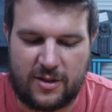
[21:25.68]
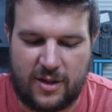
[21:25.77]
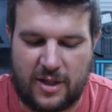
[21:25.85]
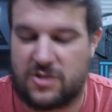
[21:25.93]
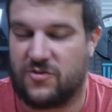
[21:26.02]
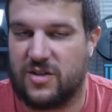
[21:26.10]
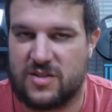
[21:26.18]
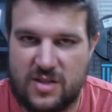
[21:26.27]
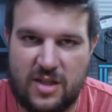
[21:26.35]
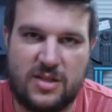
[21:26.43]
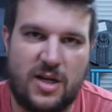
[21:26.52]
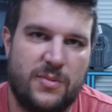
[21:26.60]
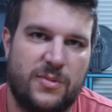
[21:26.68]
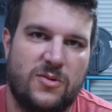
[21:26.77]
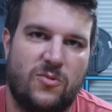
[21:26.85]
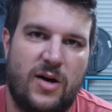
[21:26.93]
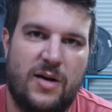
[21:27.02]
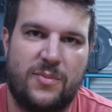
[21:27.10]
HVZ type
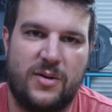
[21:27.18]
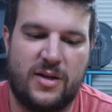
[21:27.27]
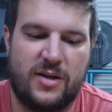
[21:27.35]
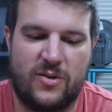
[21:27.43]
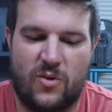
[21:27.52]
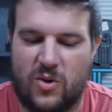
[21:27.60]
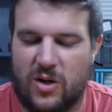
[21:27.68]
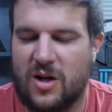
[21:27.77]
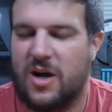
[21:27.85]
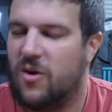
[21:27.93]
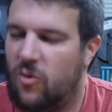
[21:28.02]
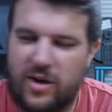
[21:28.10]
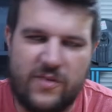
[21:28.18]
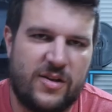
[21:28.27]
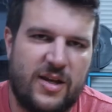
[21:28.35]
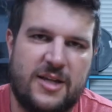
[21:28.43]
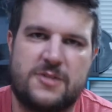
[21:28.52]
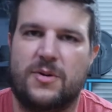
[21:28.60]
of weapon, or whatever
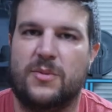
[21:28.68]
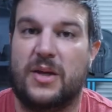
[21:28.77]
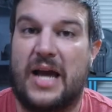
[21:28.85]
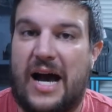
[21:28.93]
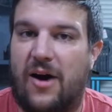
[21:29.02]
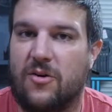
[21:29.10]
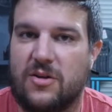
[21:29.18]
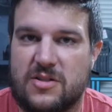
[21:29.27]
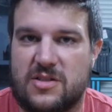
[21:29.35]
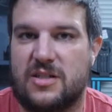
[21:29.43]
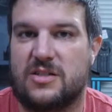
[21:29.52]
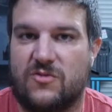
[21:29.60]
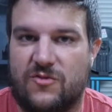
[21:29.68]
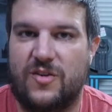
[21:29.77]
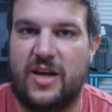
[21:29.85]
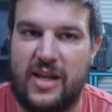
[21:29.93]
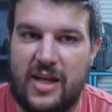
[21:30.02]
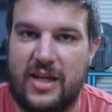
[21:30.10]
the case may be? How does this
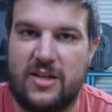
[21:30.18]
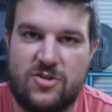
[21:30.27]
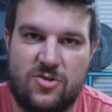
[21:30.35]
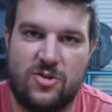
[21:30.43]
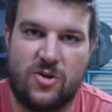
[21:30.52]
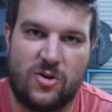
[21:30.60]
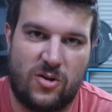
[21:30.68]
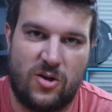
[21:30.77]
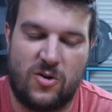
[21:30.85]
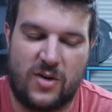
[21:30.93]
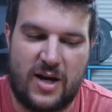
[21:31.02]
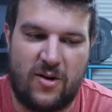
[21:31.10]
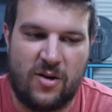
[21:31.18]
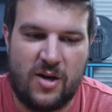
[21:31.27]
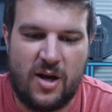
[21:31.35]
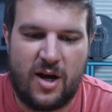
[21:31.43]
fit into your loadout?